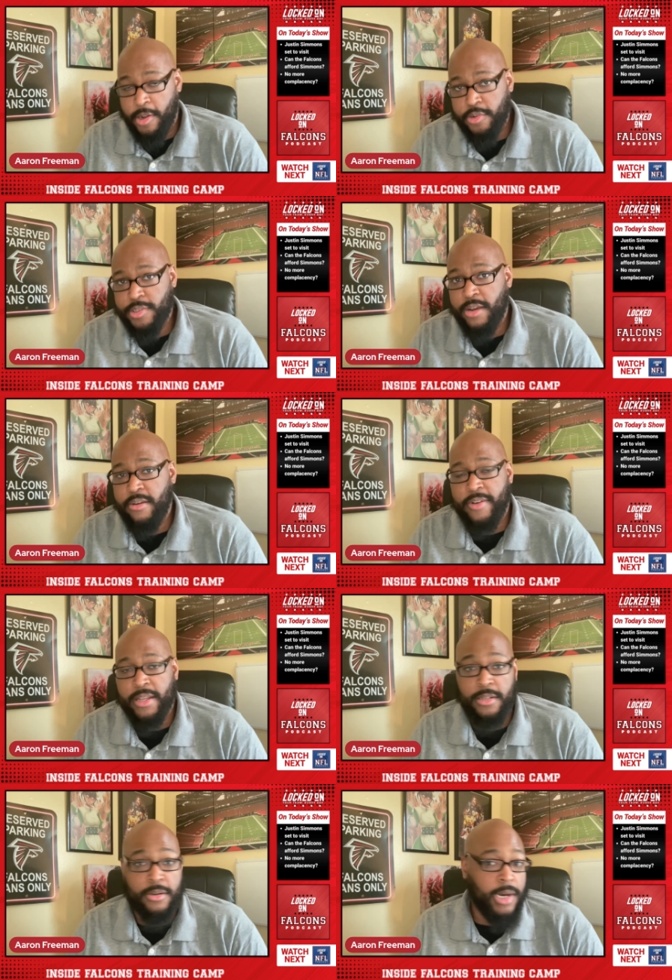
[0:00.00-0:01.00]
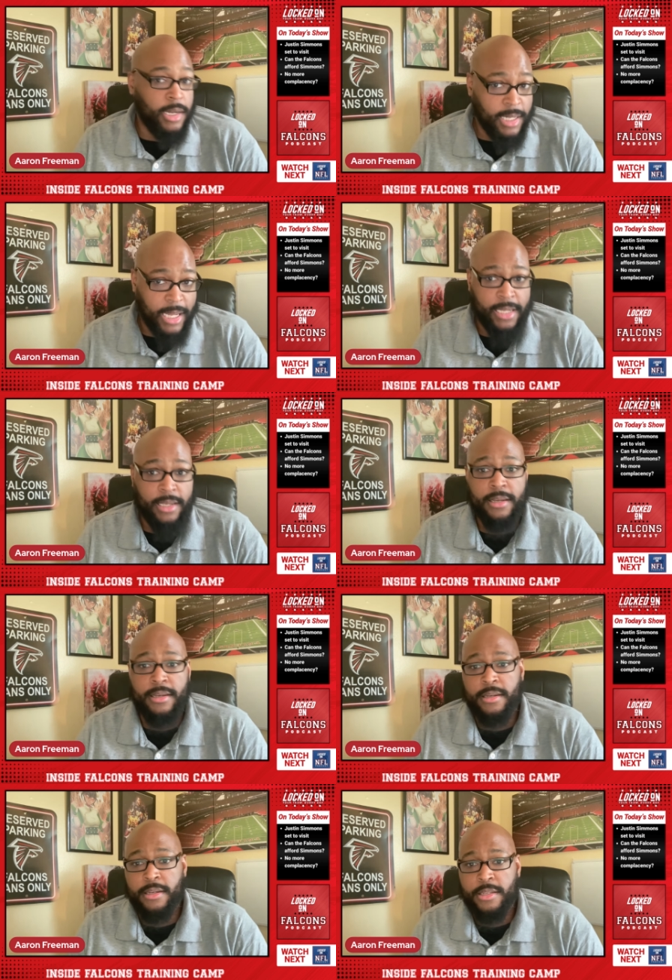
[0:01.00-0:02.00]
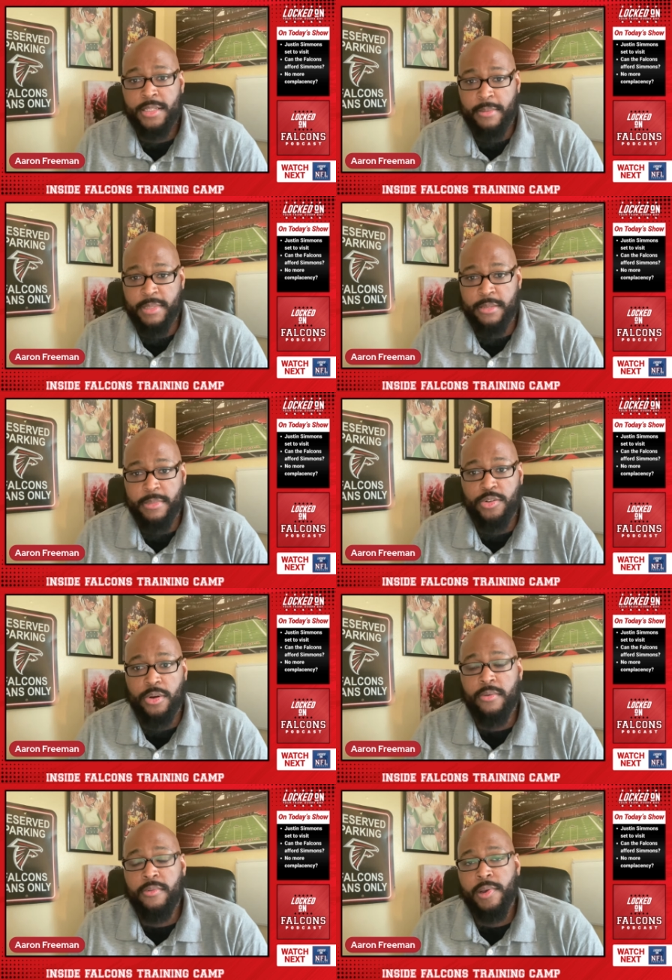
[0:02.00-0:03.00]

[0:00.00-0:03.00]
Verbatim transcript: under Terry Fontenot, unlike Thomas Dimitroff,